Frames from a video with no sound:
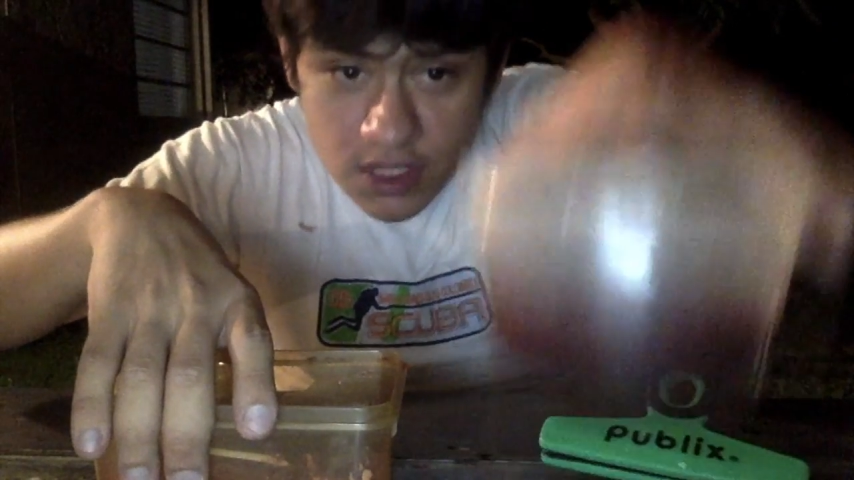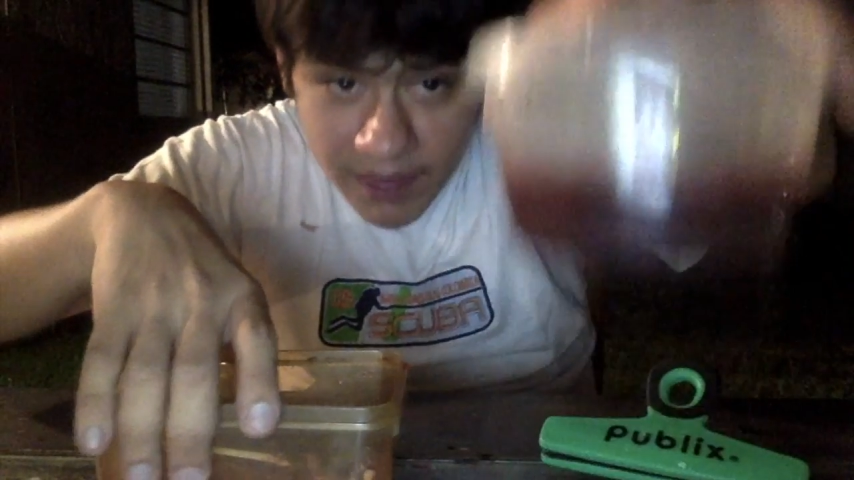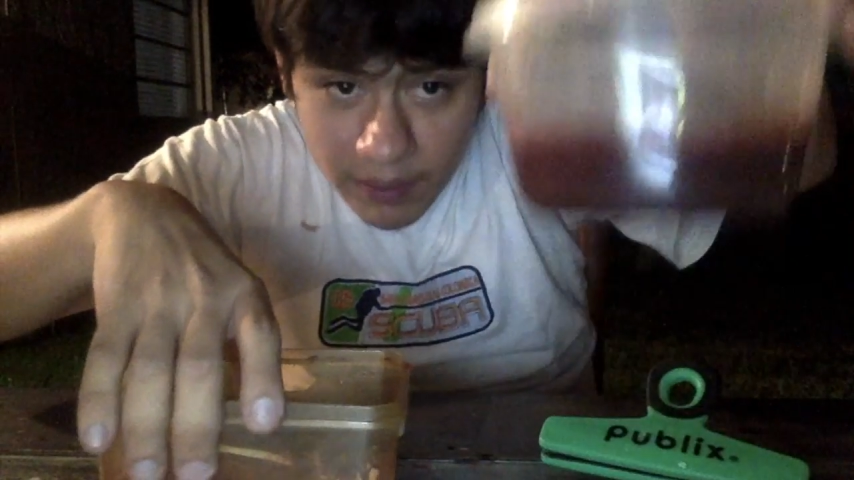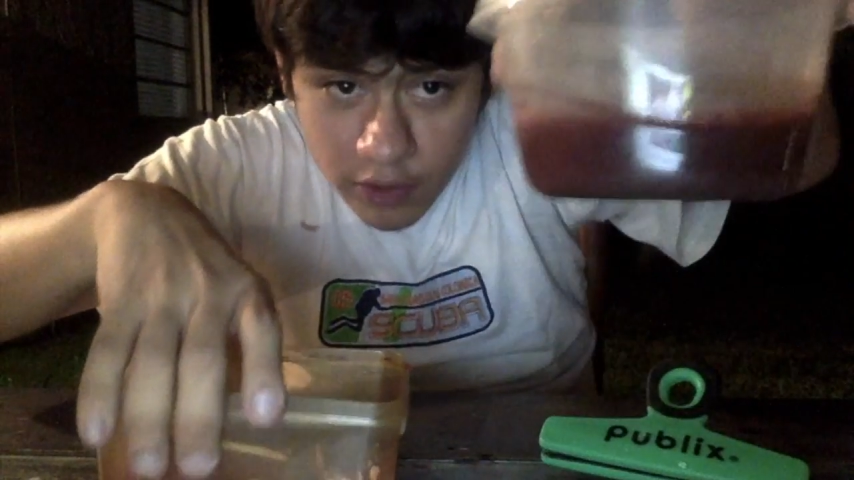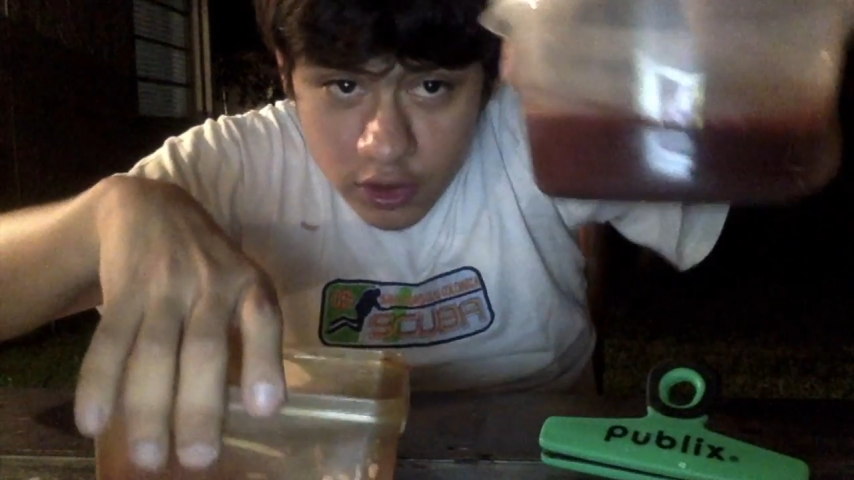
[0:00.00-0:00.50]

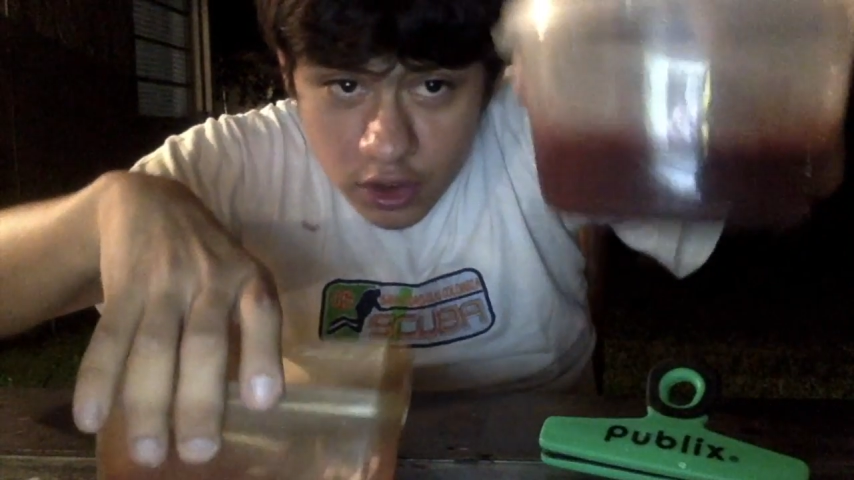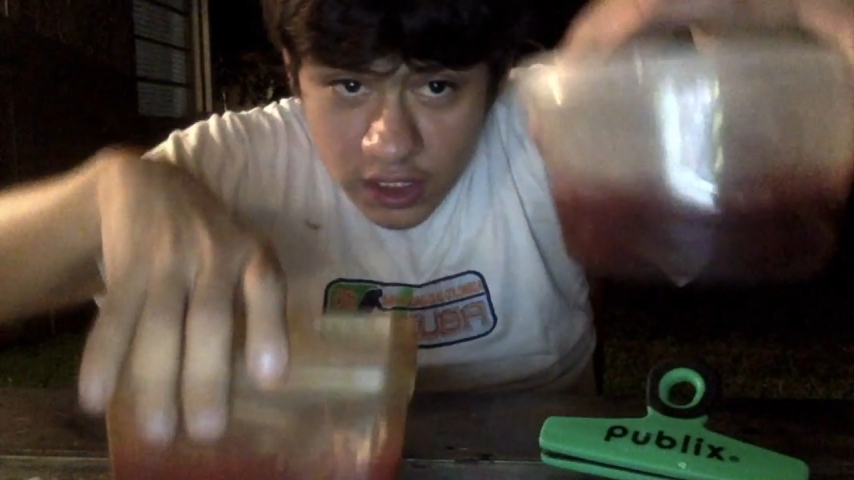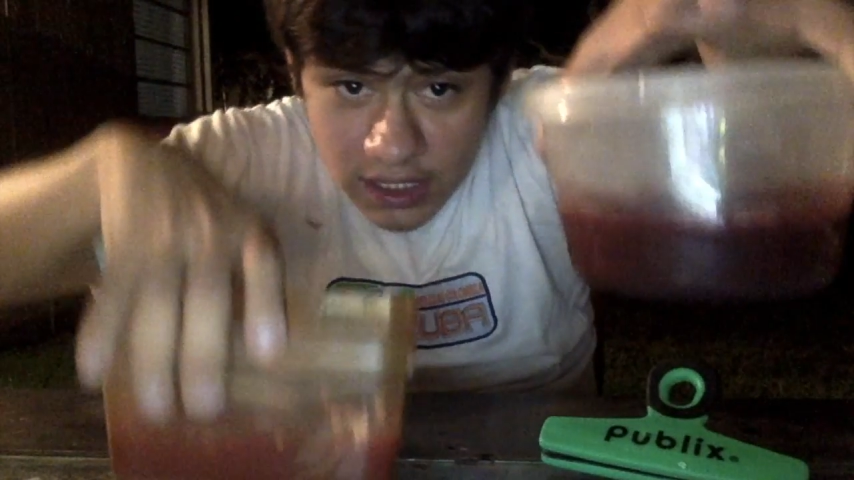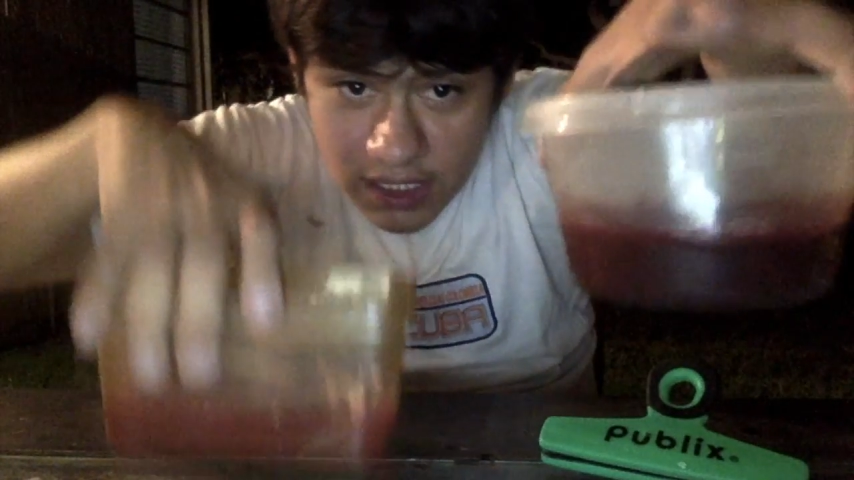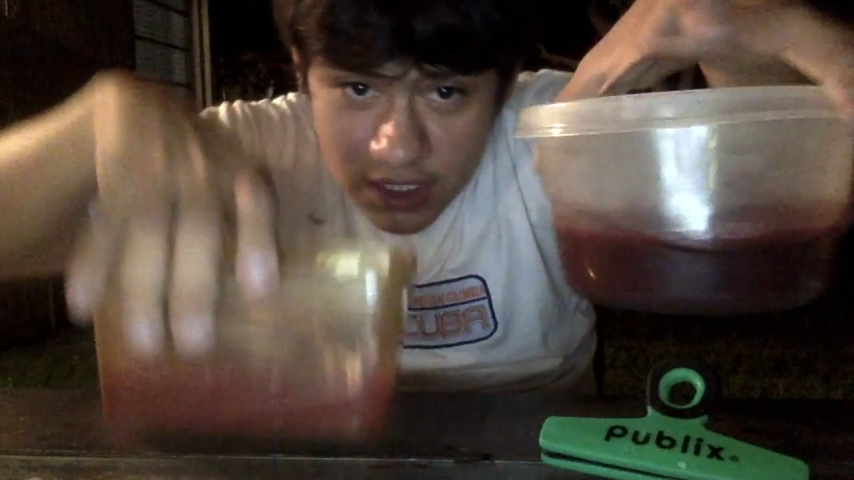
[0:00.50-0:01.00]
bit more darker
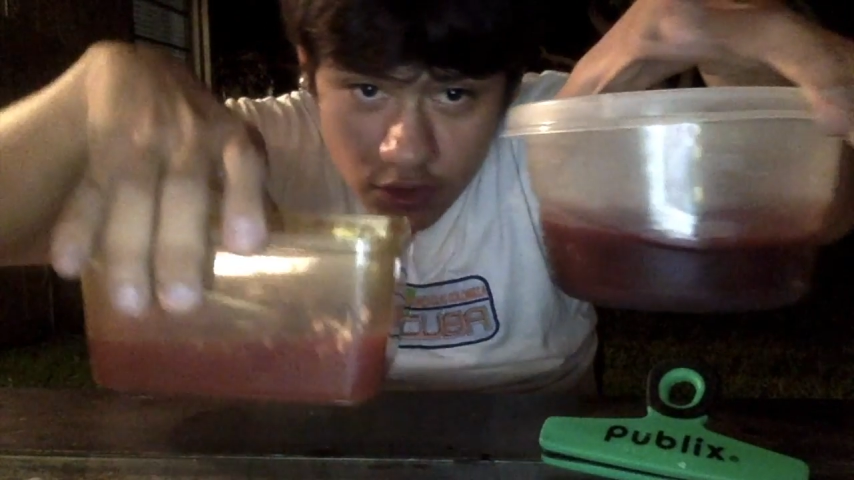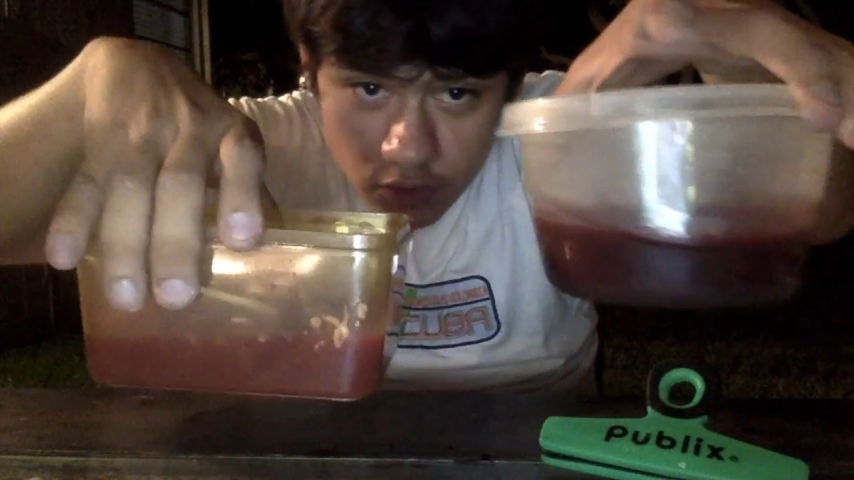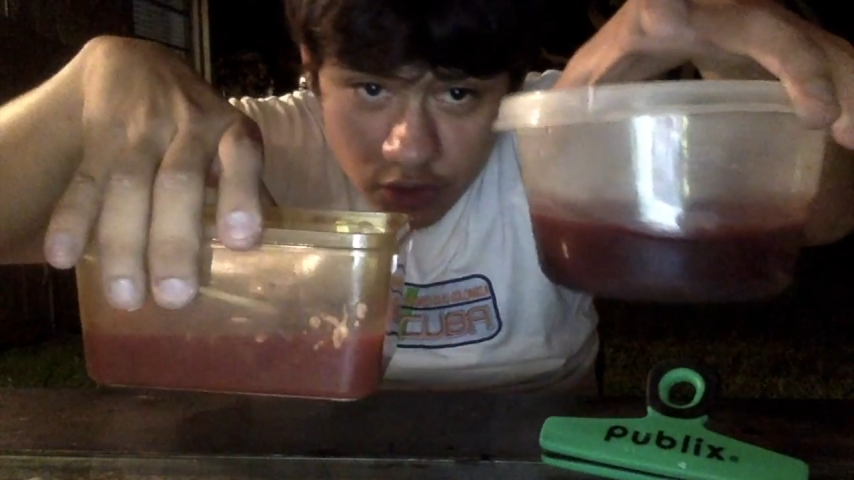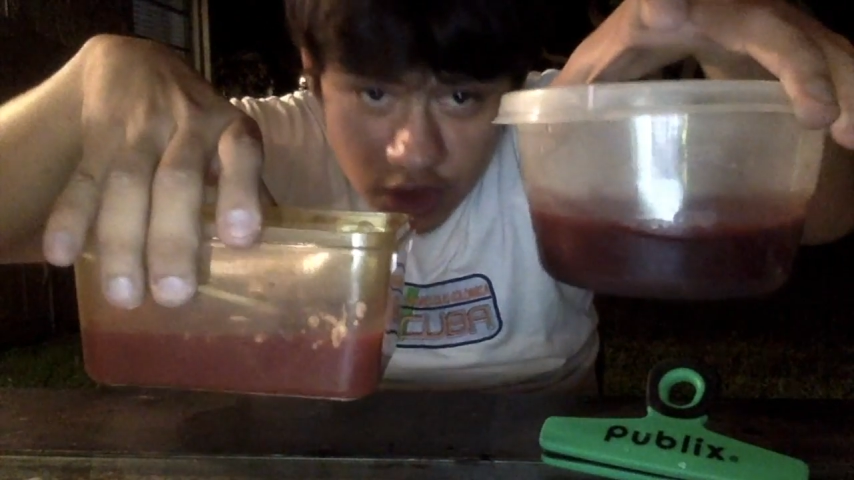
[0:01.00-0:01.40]
than this one, which is